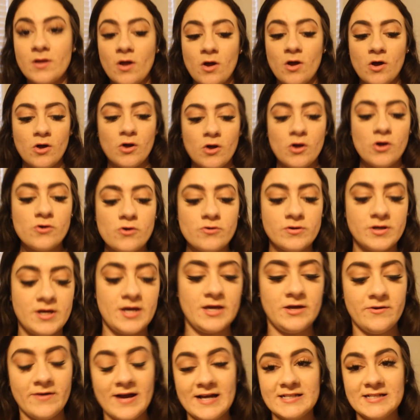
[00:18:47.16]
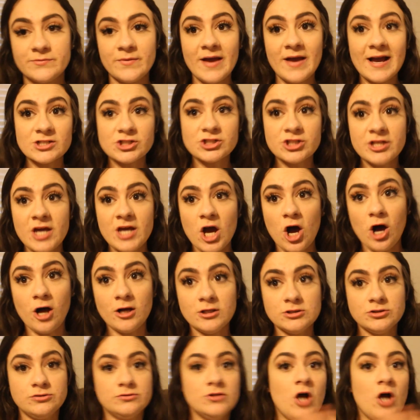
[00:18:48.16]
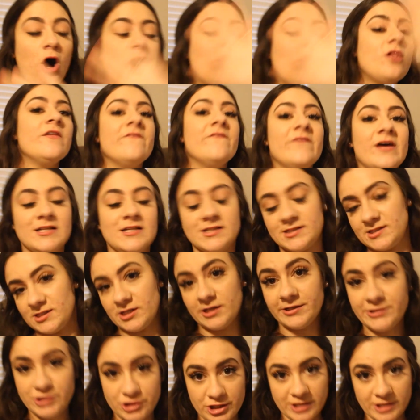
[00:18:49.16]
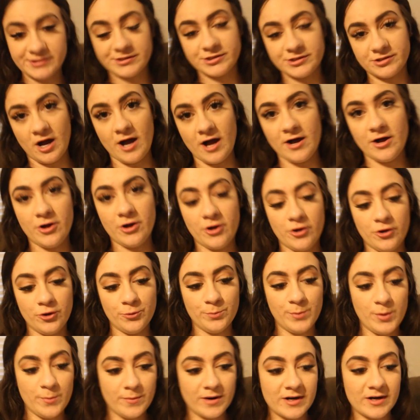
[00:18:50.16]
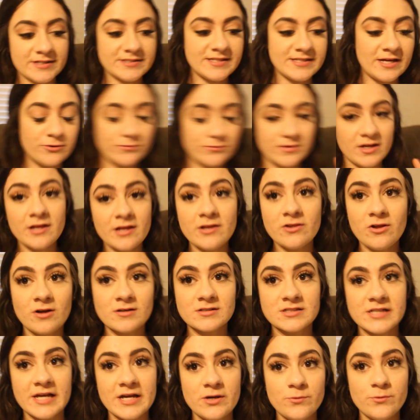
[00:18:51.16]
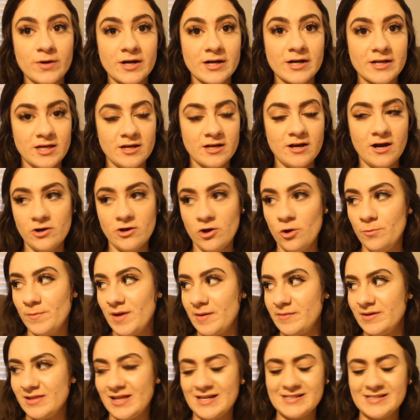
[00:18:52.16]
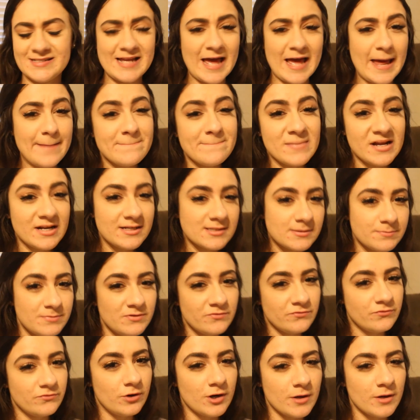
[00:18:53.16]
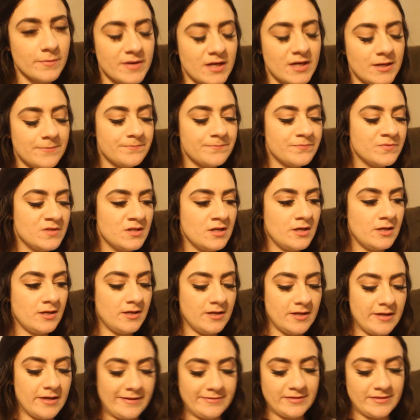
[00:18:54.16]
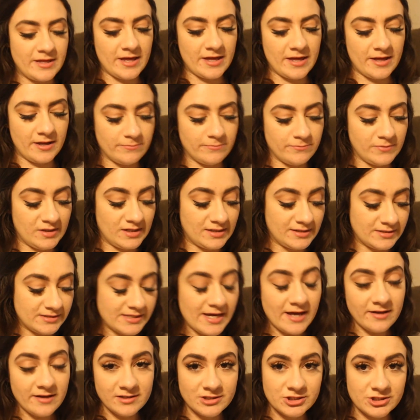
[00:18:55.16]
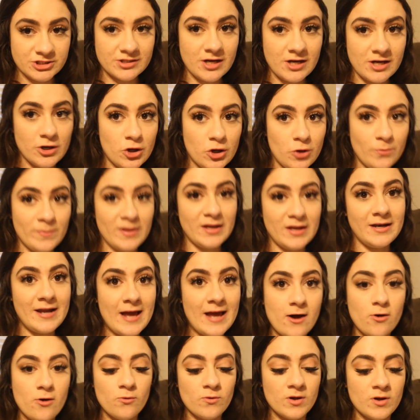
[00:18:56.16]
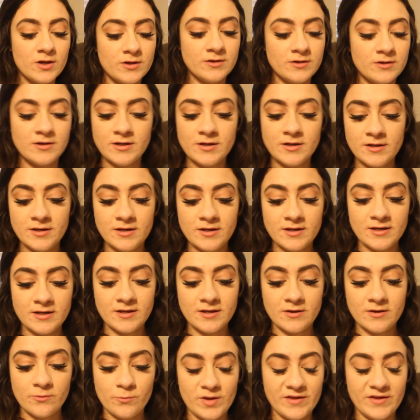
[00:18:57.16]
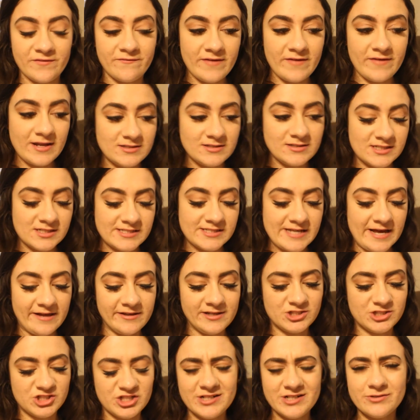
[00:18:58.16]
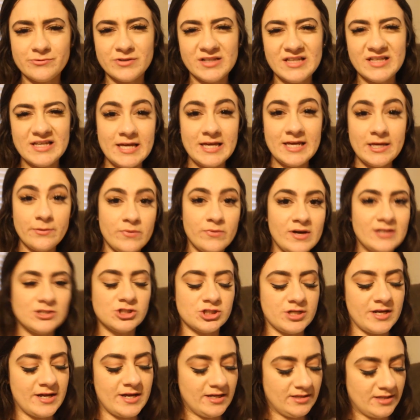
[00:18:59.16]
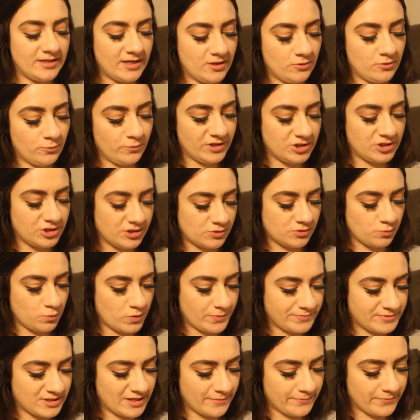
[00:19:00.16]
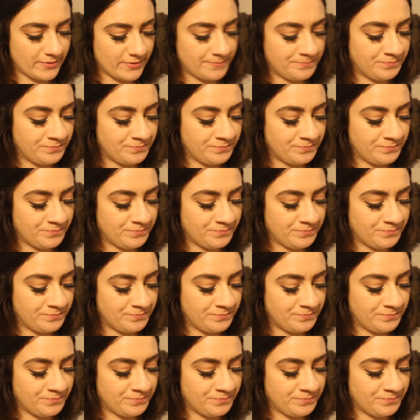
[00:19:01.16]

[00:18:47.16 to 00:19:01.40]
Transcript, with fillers: Okay, guys, we actually all all of us just got home. Marcus had a really long day at work. He got home maybe like ten minutes before me, and then me and Natalia just got home, and now we fed Natalia. She didn't really eat much, and then we just whipped up.